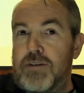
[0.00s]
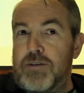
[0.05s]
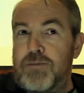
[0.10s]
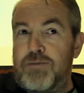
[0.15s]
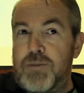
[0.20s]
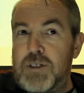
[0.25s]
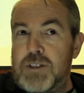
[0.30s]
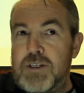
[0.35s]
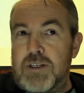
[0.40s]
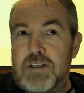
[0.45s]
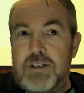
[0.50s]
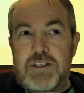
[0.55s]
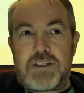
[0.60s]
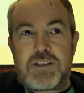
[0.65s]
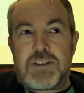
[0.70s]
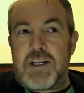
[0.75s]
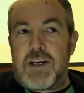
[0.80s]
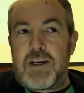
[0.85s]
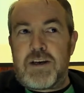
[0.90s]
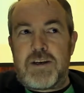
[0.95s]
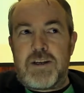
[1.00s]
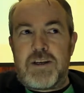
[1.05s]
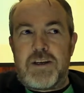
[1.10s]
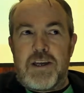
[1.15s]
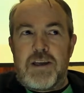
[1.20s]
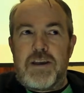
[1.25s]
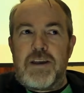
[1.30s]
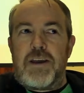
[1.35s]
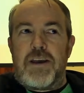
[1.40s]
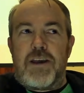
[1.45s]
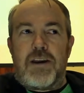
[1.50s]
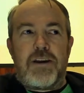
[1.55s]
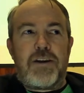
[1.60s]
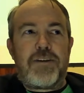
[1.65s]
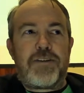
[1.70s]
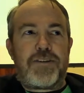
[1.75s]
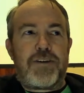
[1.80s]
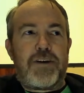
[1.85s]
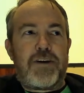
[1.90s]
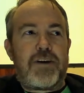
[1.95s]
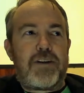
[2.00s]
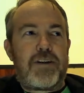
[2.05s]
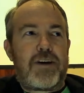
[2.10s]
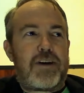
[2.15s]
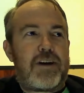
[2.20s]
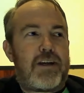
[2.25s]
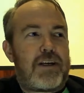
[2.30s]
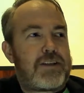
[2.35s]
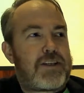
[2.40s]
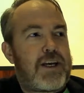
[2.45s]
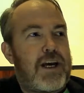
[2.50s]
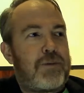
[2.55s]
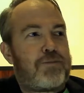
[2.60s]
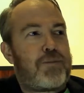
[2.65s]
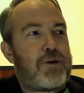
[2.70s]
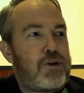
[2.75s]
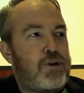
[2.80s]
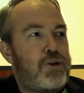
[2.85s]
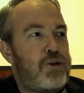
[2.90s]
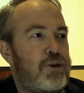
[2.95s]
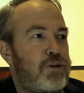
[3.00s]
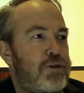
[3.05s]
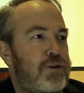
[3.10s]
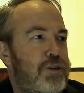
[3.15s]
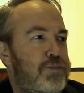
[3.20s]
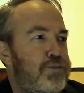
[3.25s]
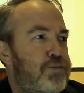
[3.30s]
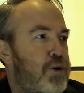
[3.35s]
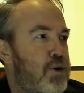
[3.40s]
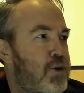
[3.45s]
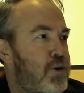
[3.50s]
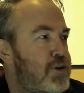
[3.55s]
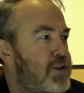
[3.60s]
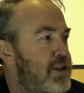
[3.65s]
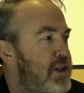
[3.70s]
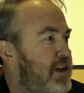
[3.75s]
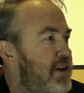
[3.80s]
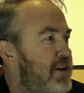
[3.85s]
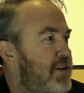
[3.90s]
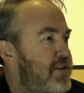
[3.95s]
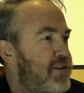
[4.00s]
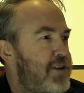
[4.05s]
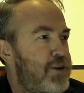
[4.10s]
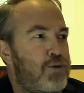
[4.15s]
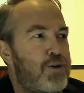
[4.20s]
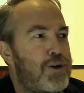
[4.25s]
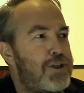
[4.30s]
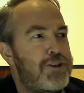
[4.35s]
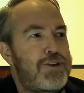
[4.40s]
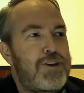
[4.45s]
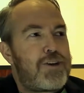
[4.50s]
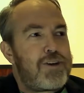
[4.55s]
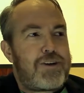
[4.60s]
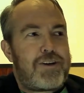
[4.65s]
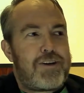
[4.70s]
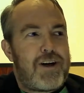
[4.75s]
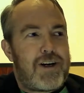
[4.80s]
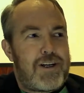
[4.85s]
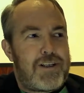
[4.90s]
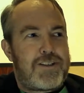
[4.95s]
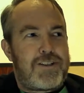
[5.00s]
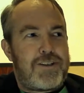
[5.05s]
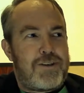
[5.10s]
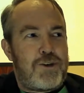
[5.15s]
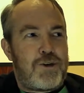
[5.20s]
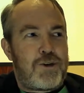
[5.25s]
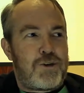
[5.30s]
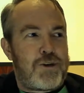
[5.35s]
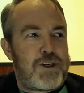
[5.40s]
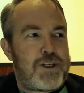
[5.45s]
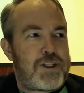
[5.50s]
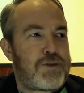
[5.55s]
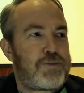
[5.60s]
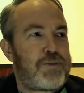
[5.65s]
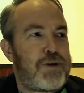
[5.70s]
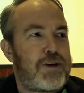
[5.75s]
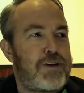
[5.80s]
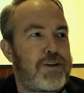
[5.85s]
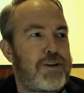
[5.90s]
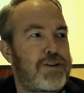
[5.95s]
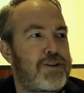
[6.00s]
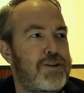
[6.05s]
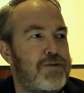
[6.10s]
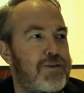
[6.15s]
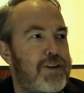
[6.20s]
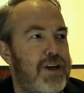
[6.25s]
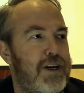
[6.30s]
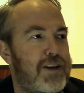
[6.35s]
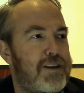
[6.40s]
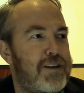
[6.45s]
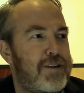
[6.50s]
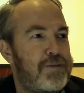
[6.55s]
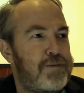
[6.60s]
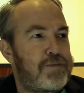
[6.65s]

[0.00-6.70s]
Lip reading: misunderstanding, anything that has happened to you in the past that was not nice in your experience of that.